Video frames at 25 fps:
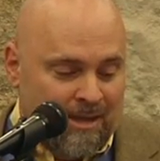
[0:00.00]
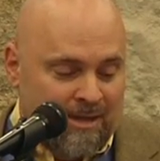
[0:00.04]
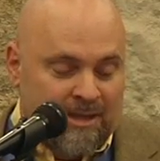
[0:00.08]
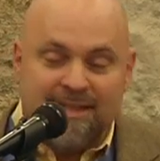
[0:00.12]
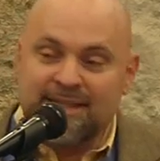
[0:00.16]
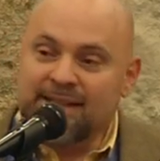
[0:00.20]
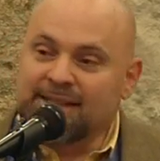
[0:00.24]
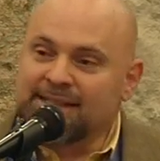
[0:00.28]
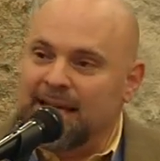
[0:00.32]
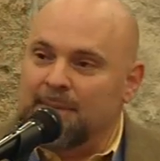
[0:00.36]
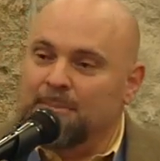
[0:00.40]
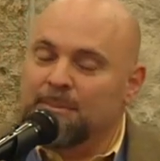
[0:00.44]

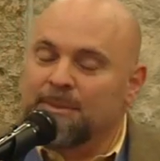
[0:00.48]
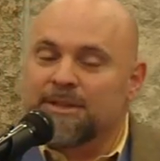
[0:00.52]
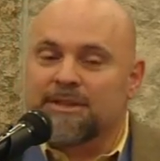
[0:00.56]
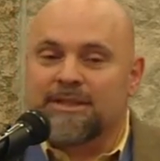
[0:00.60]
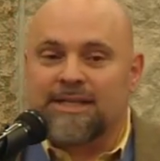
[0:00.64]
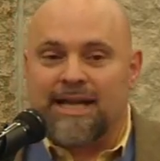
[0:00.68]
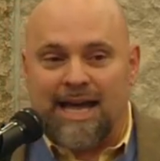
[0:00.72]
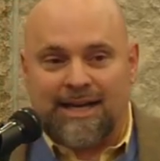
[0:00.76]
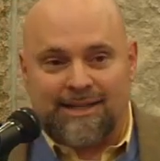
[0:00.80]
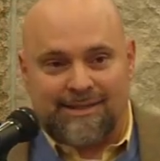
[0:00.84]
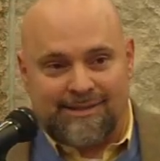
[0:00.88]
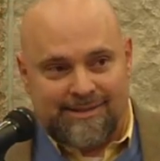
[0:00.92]
These exemplar
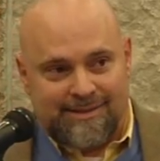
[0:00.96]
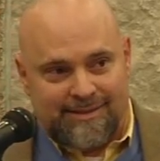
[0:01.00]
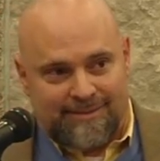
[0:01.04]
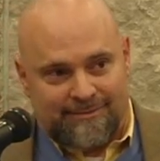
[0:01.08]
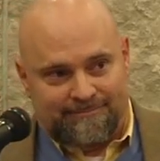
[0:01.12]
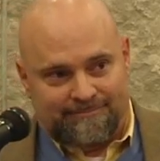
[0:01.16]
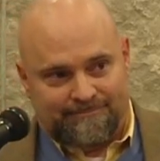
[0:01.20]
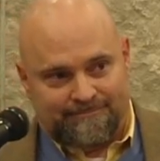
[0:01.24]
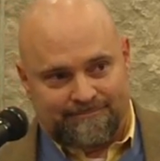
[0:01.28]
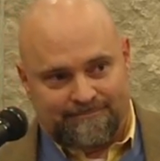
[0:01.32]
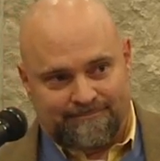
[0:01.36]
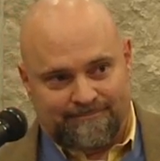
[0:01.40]
texts.
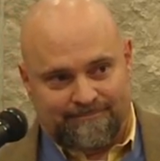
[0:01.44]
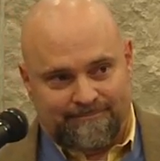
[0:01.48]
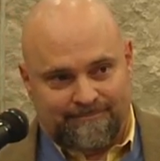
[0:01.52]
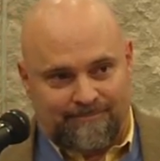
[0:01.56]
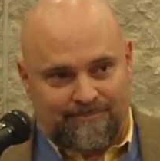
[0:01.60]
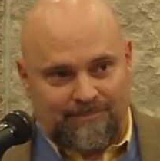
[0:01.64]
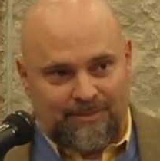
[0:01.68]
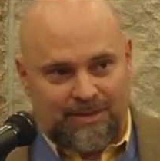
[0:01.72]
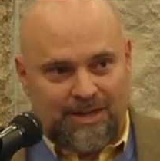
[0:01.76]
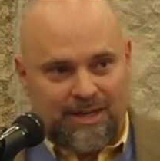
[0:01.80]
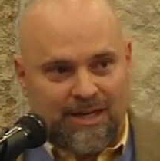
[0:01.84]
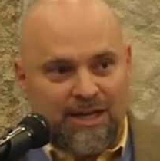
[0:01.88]

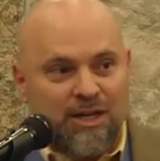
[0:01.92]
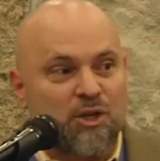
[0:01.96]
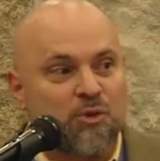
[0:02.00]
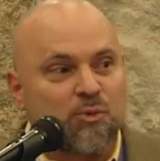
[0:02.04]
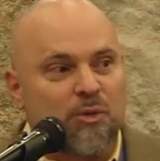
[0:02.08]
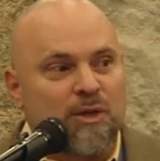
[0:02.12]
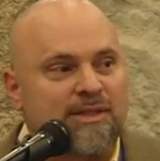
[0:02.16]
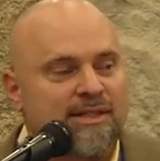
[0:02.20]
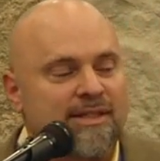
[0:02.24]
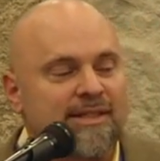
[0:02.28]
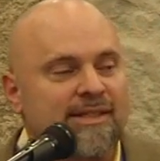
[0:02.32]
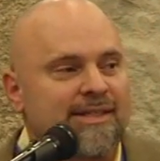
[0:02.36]
Here's
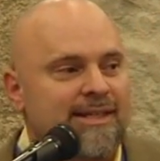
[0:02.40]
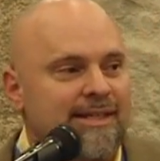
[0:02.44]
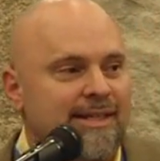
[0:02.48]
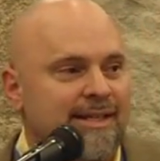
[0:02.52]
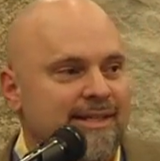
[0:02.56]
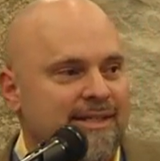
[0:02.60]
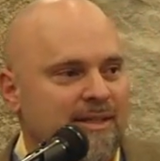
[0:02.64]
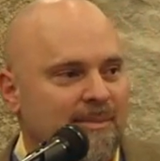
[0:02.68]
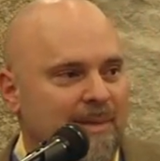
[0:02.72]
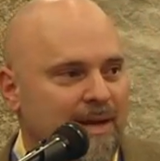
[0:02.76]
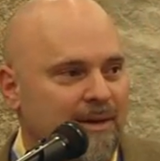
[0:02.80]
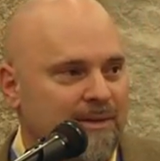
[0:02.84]
what's
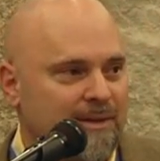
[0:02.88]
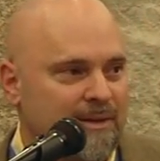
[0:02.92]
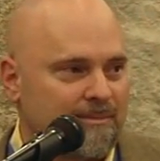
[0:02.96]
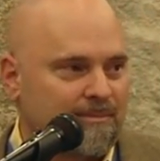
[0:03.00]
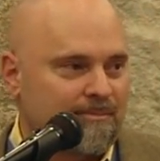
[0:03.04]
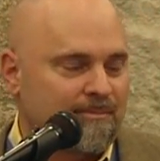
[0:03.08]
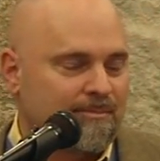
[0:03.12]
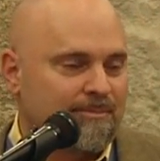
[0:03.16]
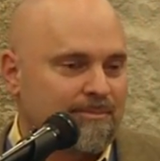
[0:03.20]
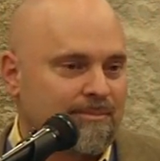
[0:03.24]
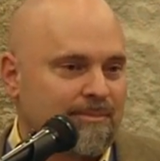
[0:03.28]
insidious about them.